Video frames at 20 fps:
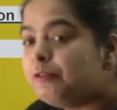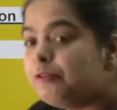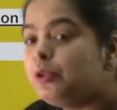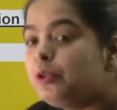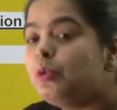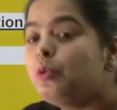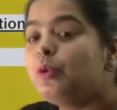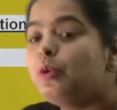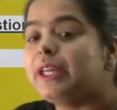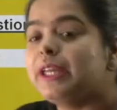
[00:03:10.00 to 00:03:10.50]

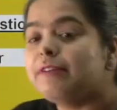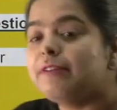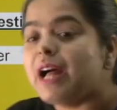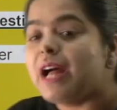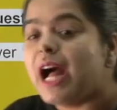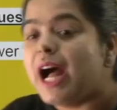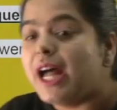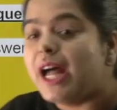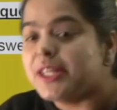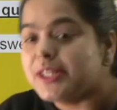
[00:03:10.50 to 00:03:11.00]
to give
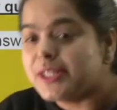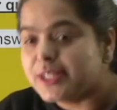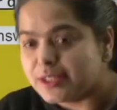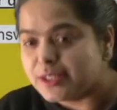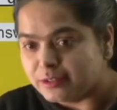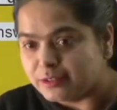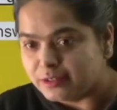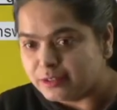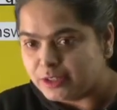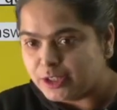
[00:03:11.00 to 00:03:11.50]

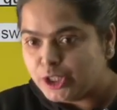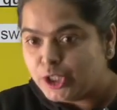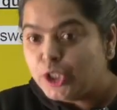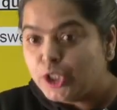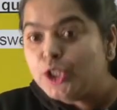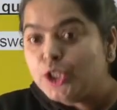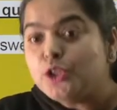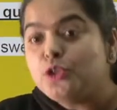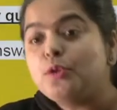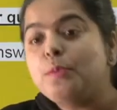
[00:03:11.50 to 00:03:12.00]
answer
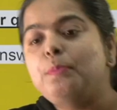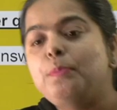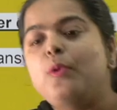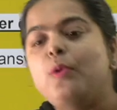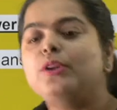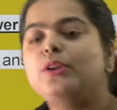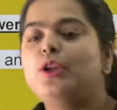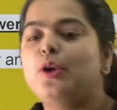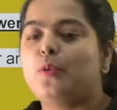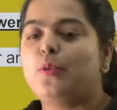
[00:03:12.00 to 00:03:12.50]
to
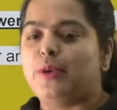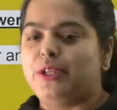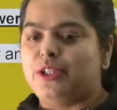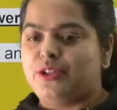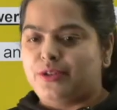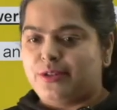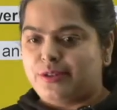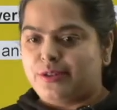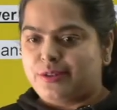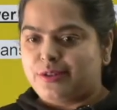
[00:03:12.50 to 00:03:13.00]
both the
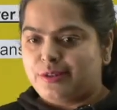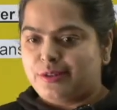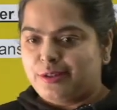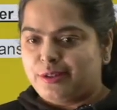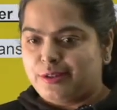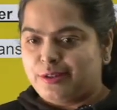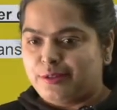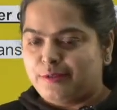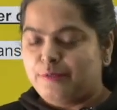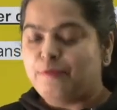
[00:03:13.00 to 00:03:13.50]
questions.
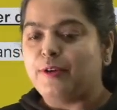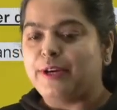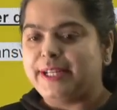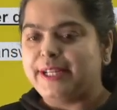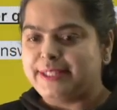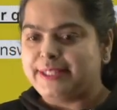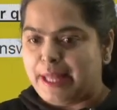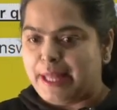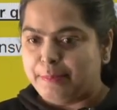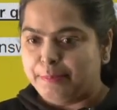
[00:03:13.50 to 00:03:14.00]
For
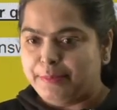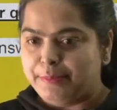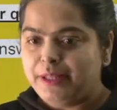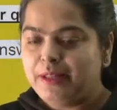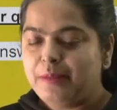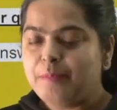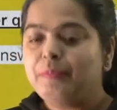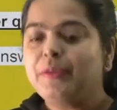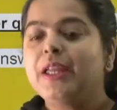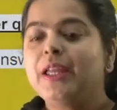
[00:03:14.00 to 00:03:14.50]

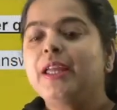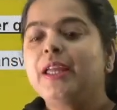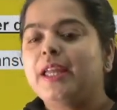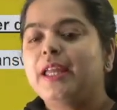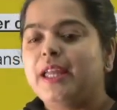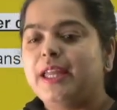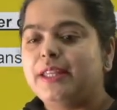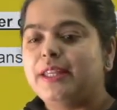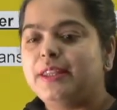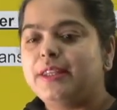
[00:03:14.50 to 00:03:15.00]
example,
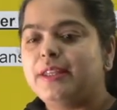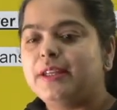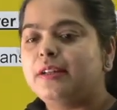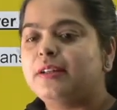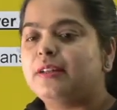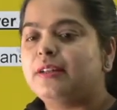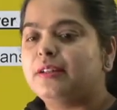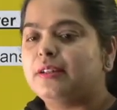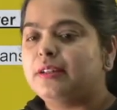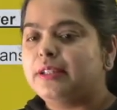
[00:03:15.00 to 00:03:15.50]
in
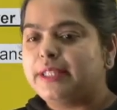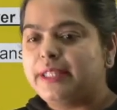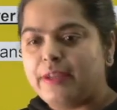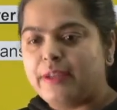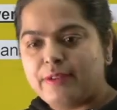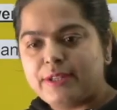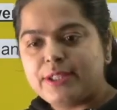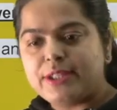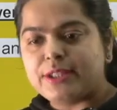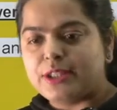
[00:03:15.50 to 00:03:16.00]
the
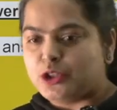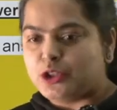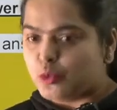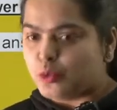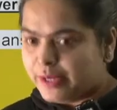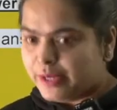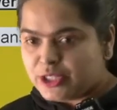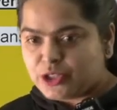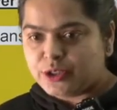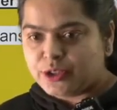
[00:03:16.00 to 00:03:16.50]
given
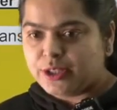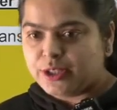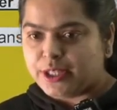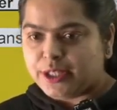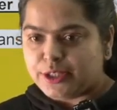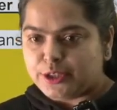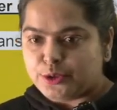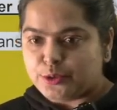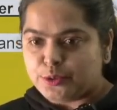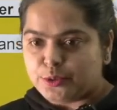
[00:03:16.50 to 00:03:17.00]
situation
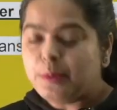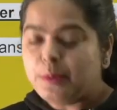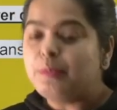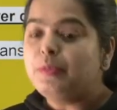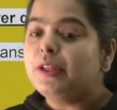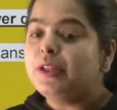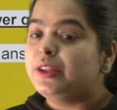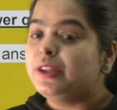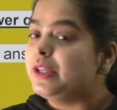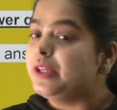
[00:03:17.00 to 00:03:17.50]
there
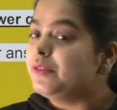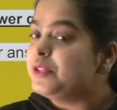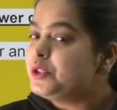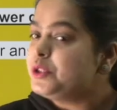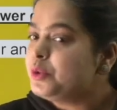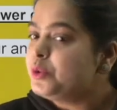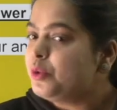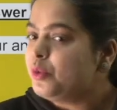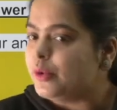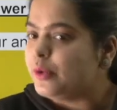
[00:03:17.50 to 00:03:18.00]
were
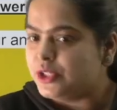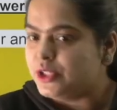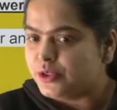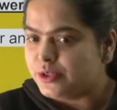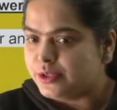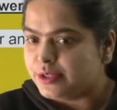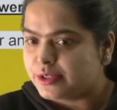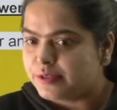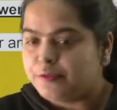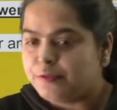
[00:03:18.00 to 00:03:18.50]
two
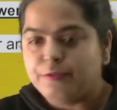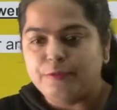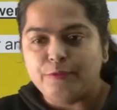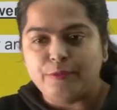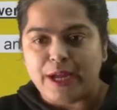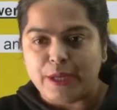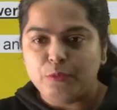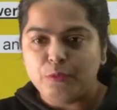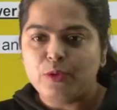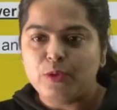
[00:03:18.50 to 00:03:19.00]
questions.
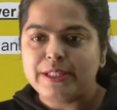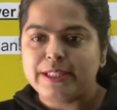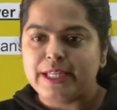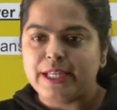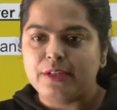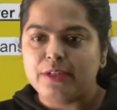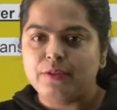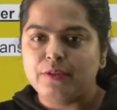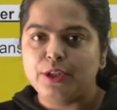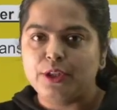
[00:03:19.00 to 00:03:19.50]
One was
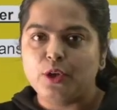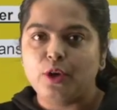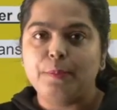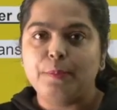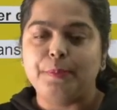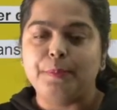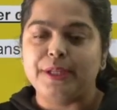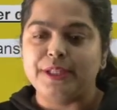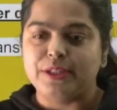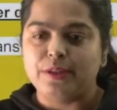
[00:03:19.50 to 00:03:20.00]
linked with your
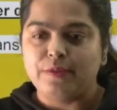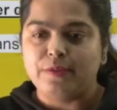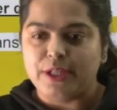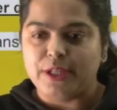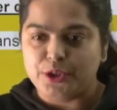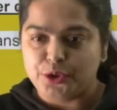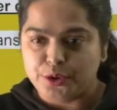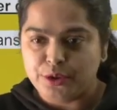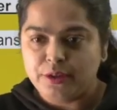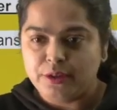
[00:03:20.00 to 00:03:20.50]

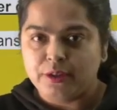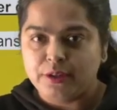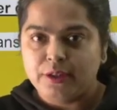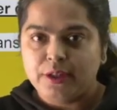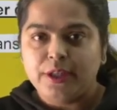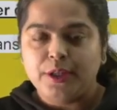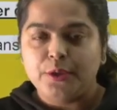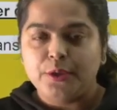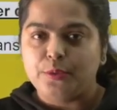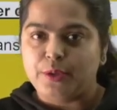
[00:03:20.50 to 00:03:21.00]
preservation,
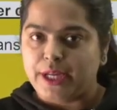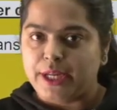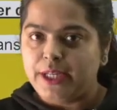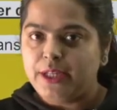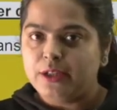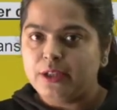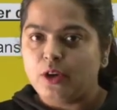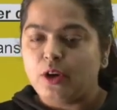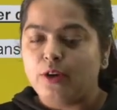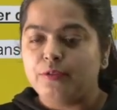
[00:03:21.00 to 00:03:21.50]

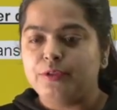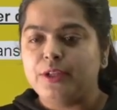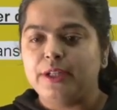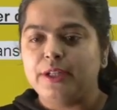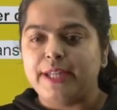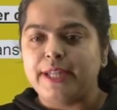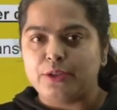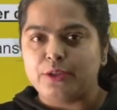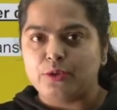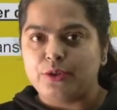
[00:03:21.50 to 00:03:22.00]
right, of the
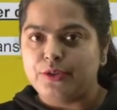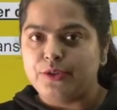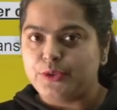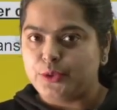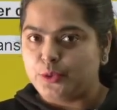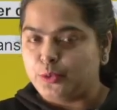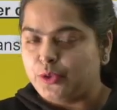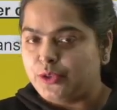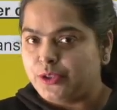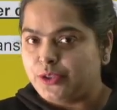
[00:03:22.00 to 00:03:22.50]
natural
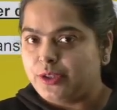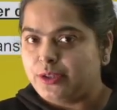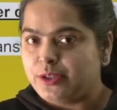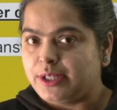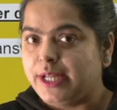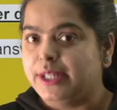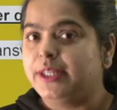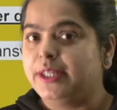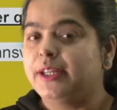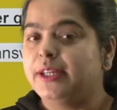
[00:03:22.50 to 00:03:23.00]
resources,
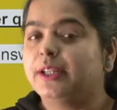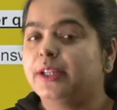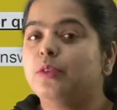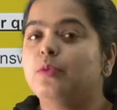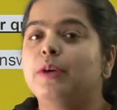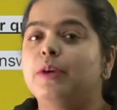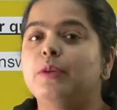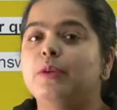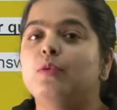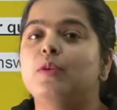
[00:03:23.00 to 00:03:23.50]
and the other
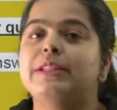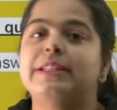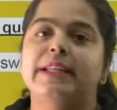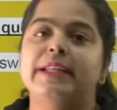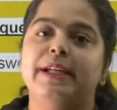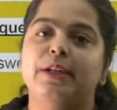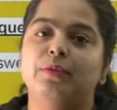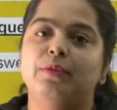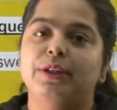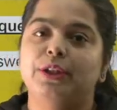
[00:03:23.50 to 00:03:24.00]
one was
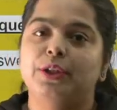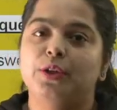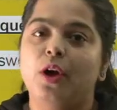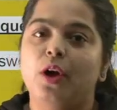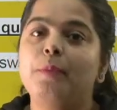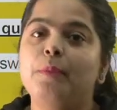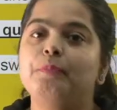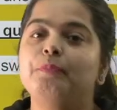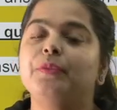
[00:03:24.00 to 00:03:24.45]
linked with your